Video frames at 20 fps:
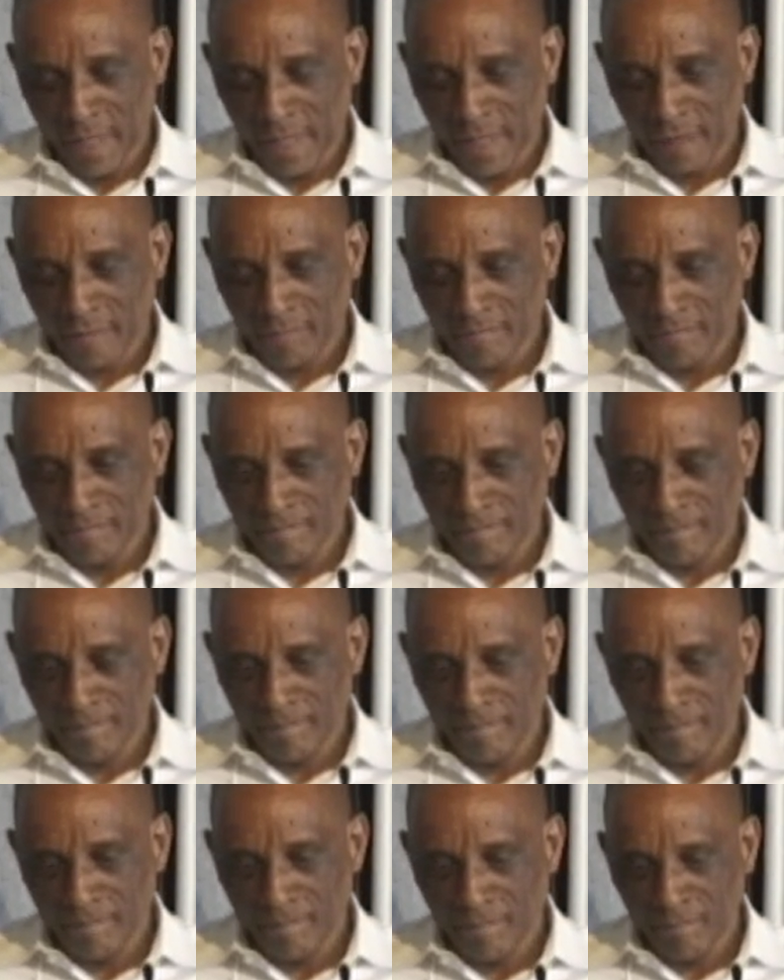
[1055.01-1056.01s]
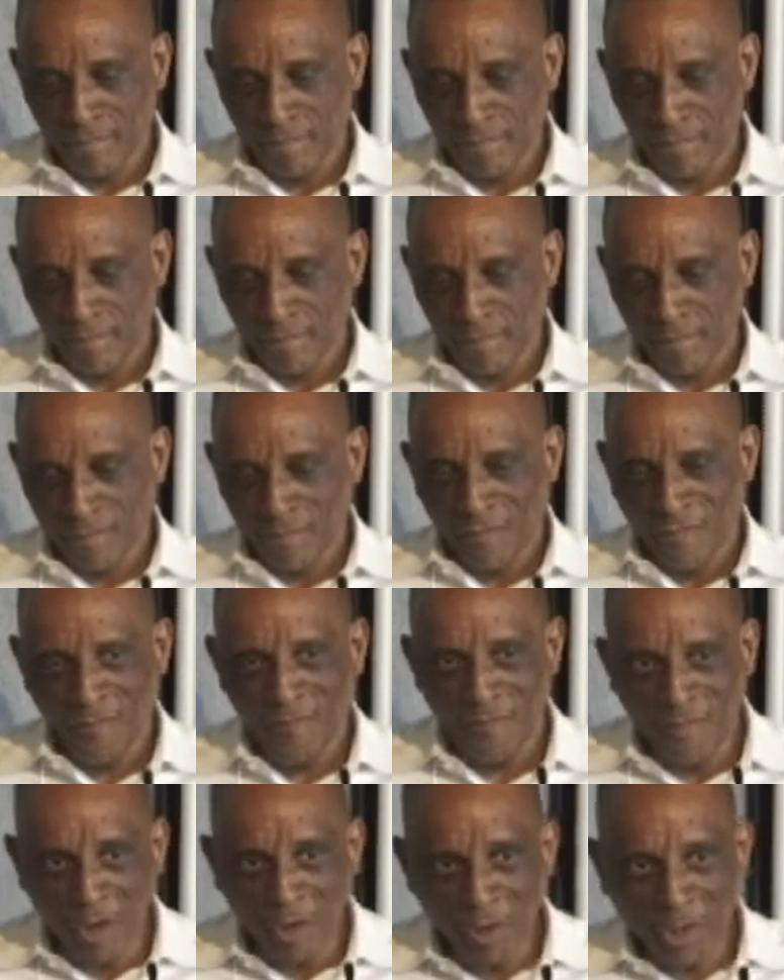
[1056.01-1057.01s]
um,
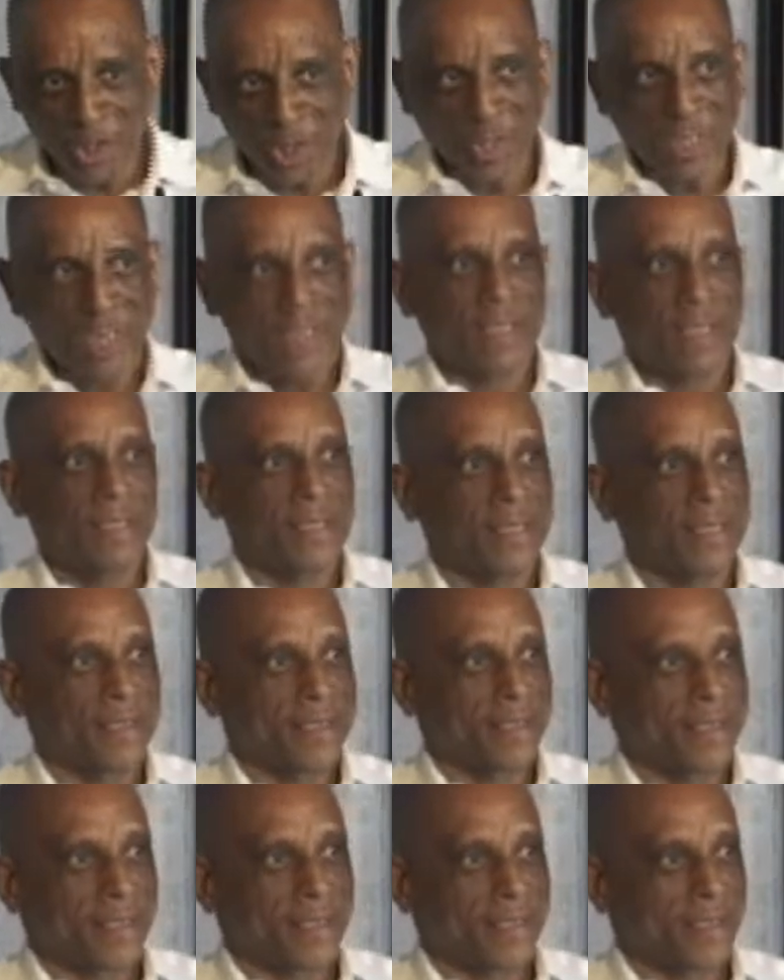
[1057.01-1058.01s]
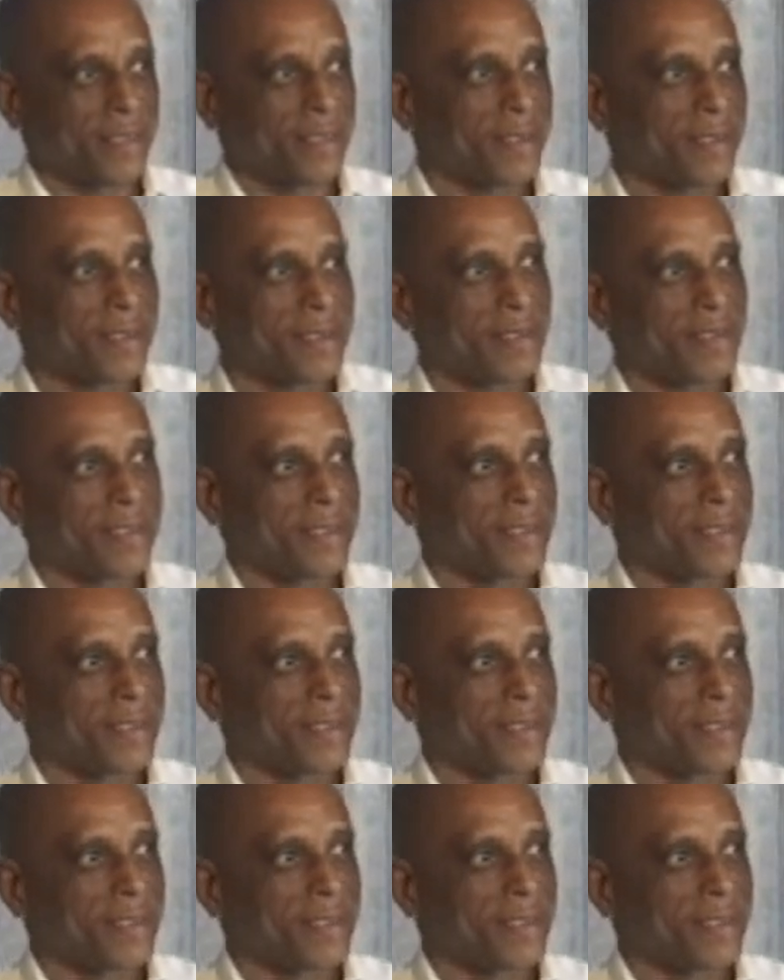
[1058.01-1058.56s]
functional, uh,